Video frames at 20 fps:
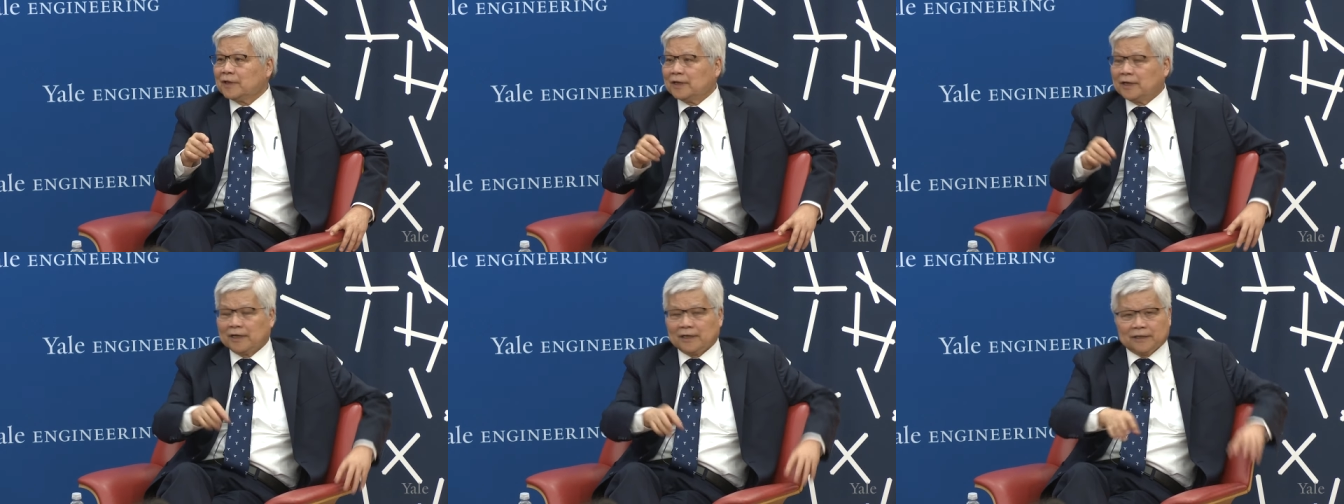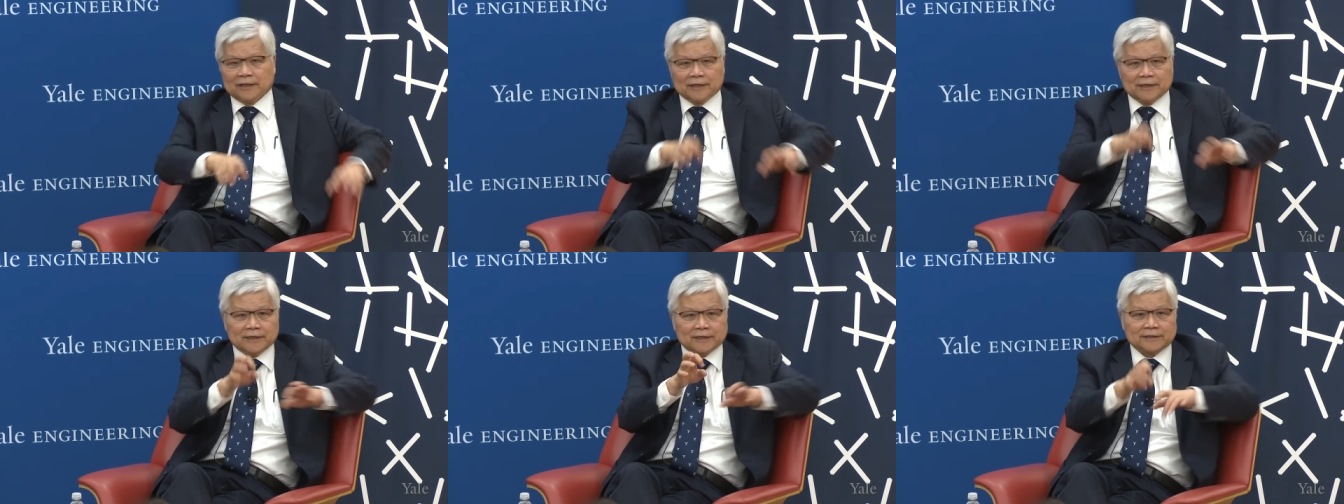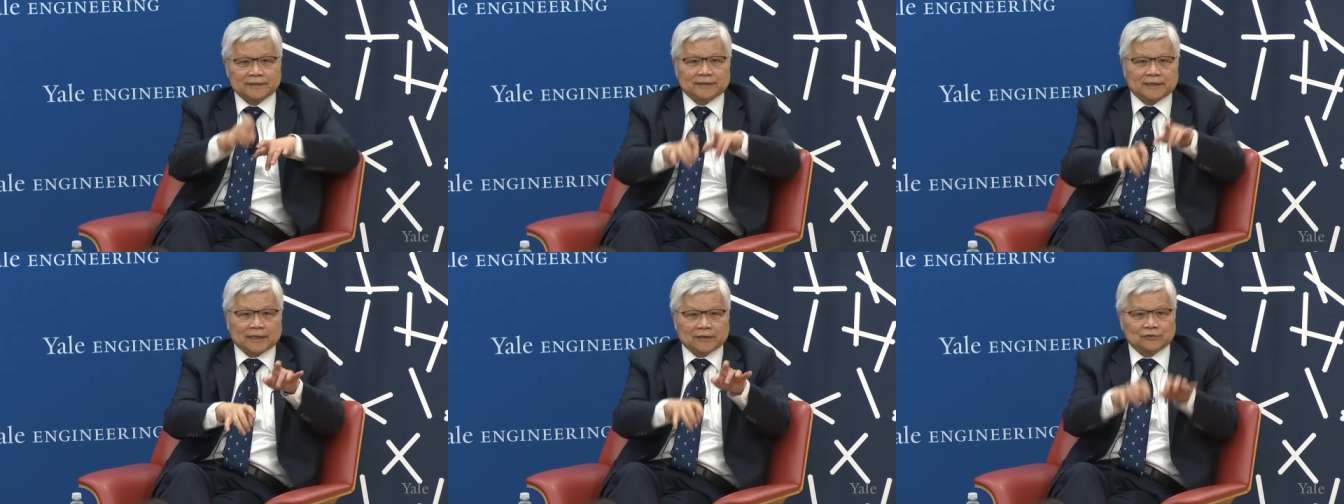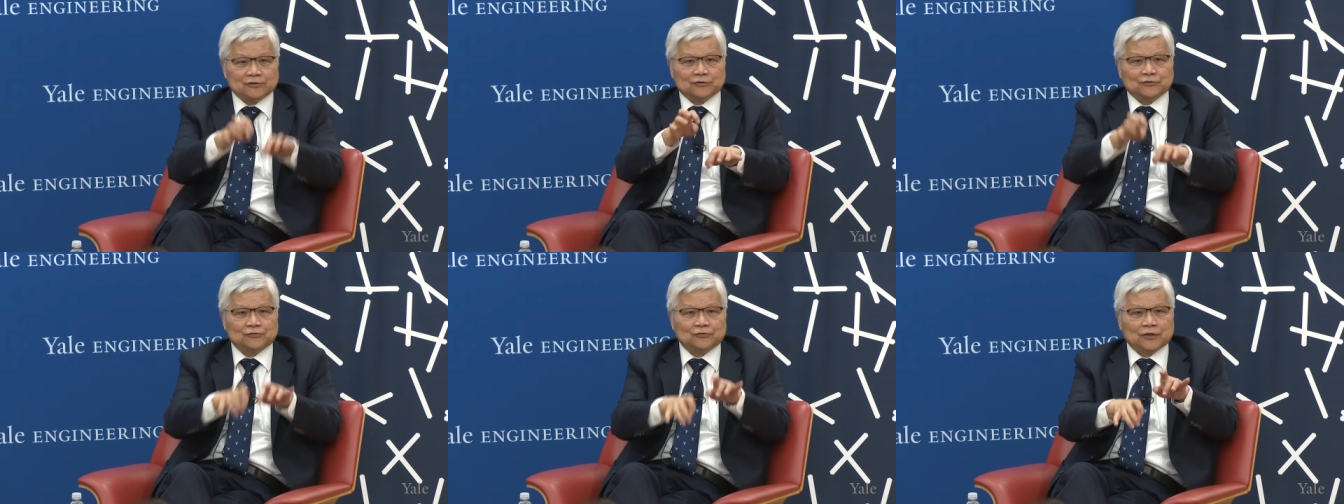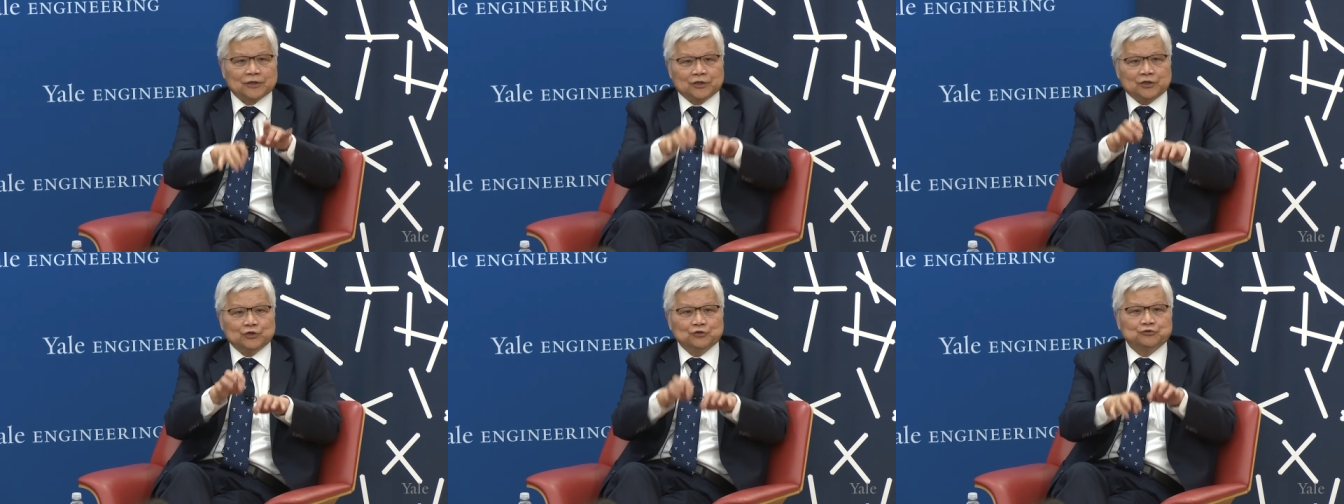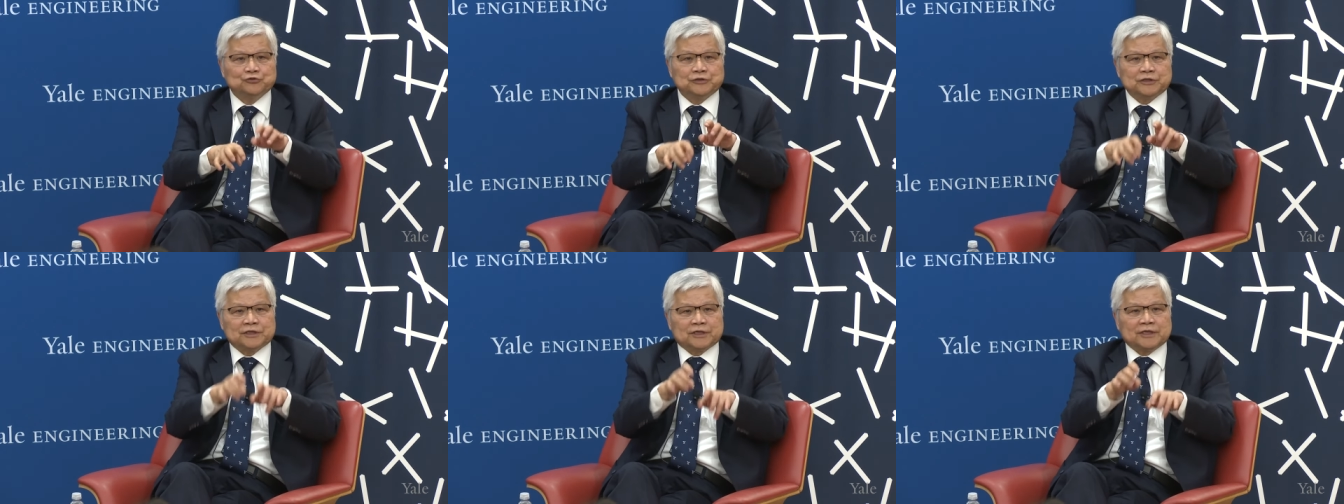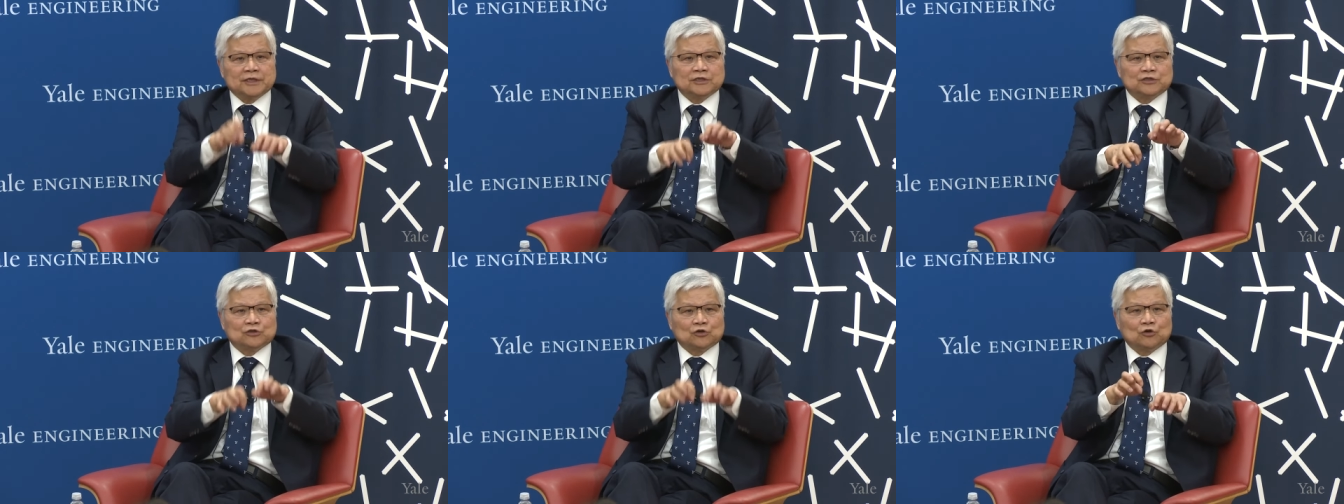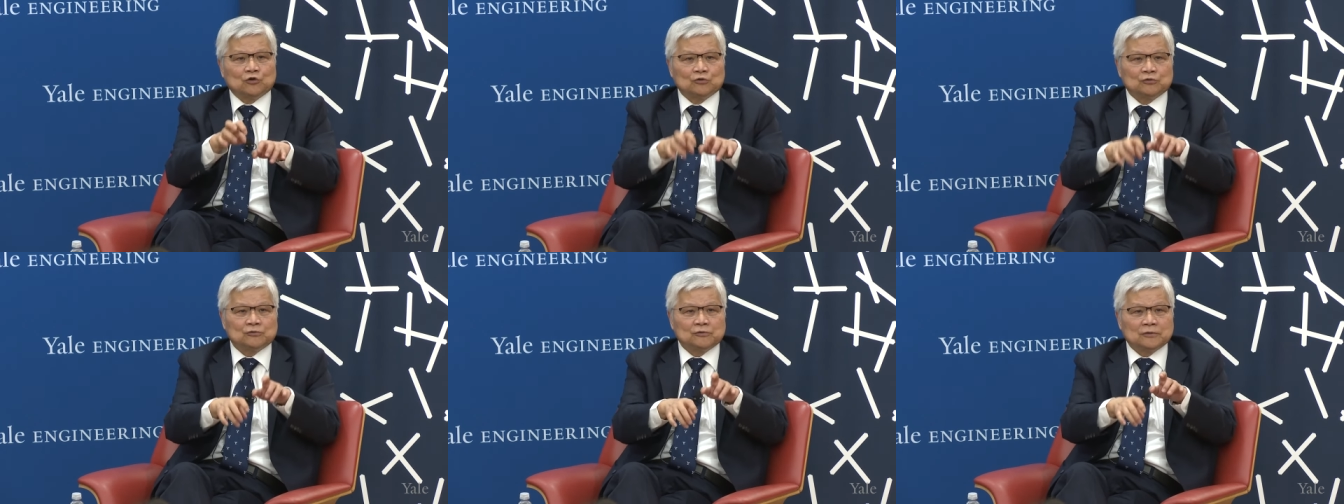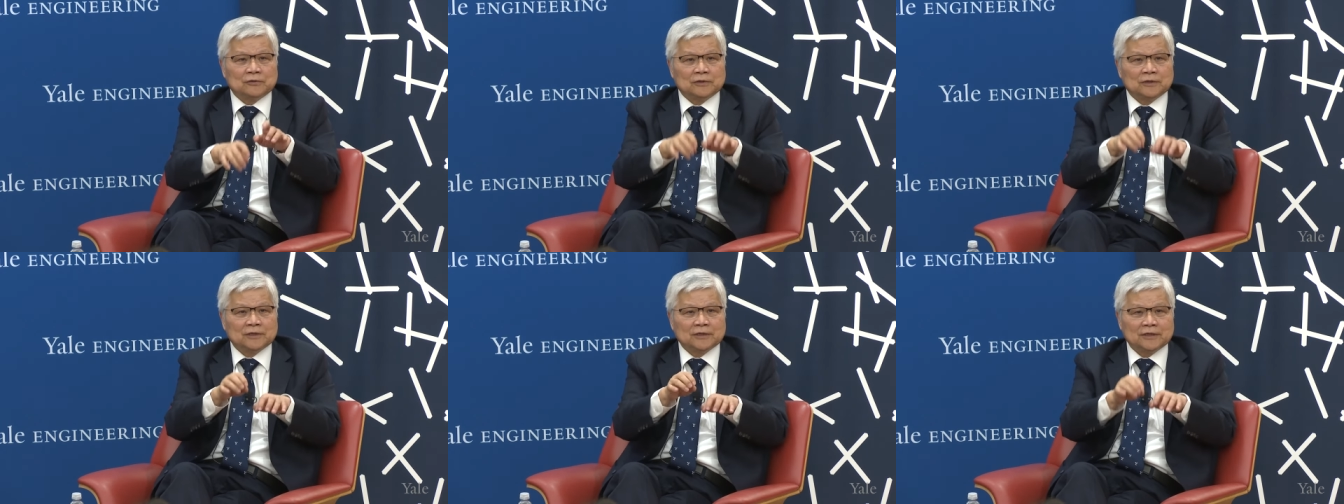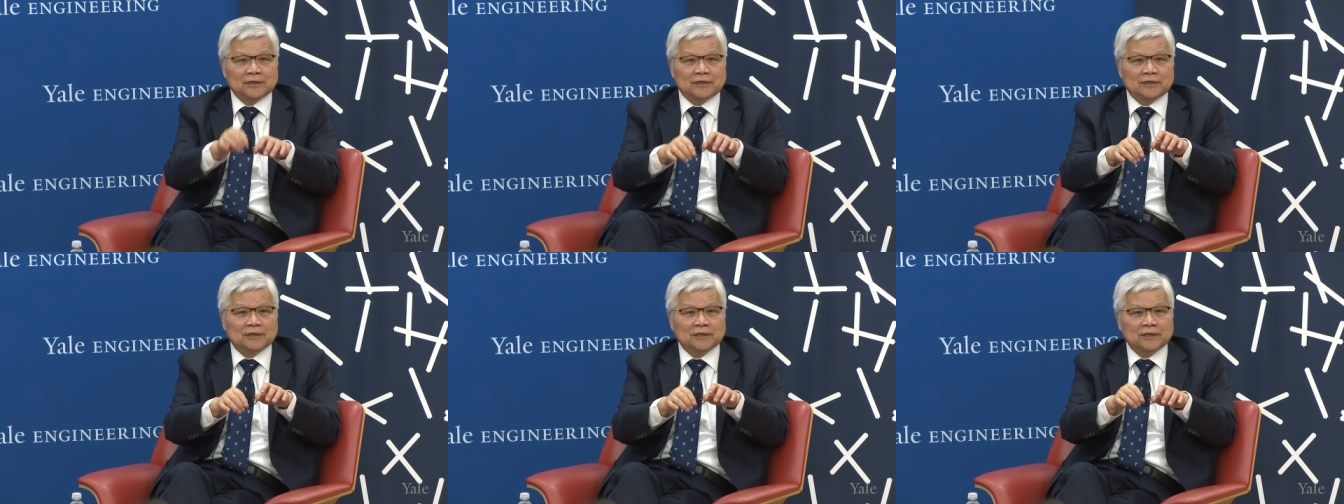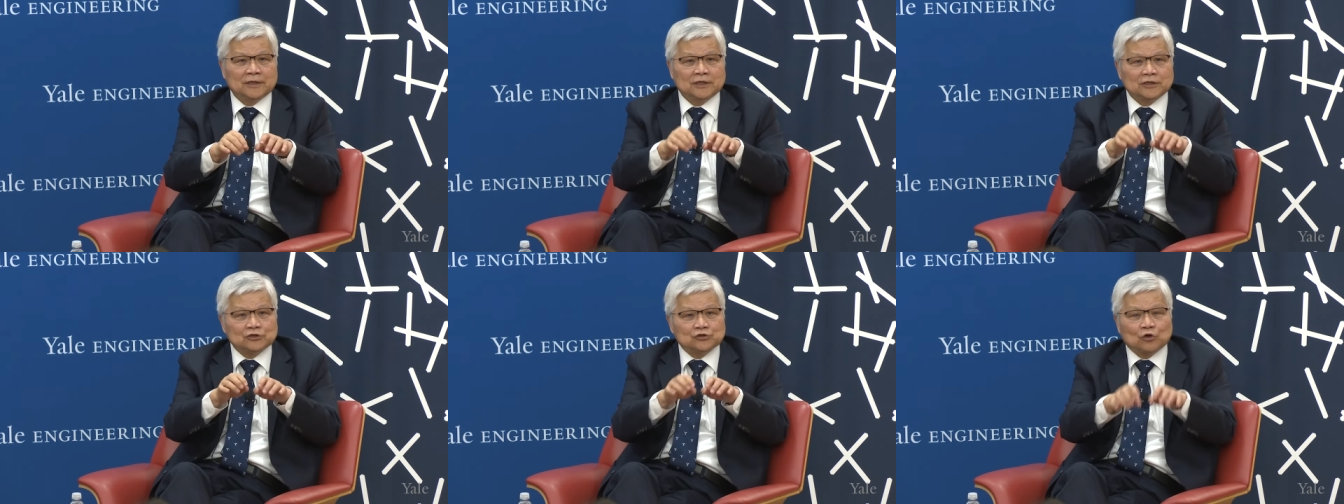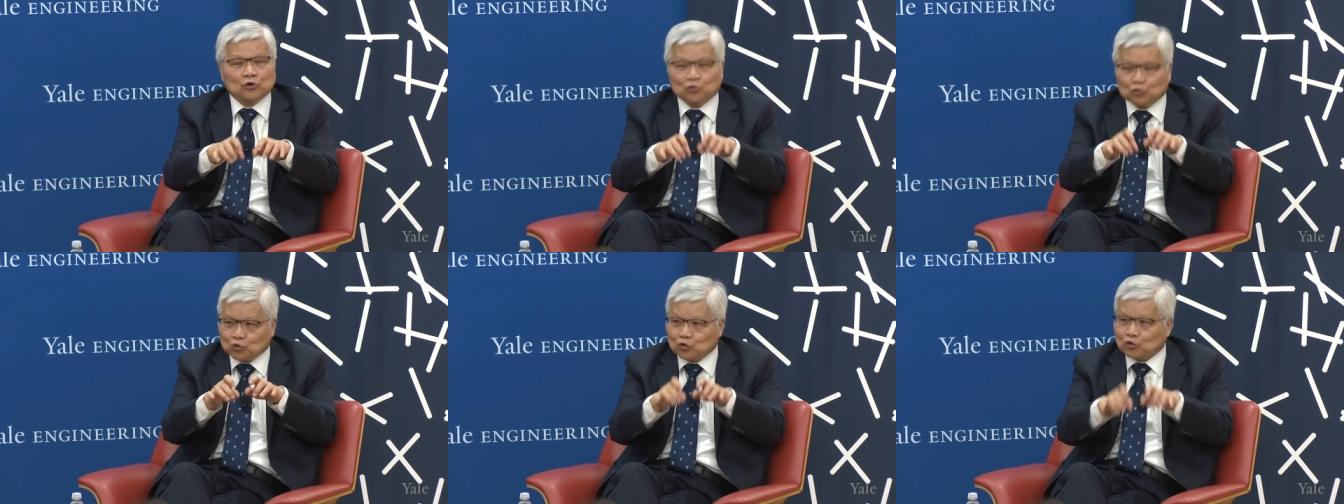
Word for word: And he started to uh, use his, own, his own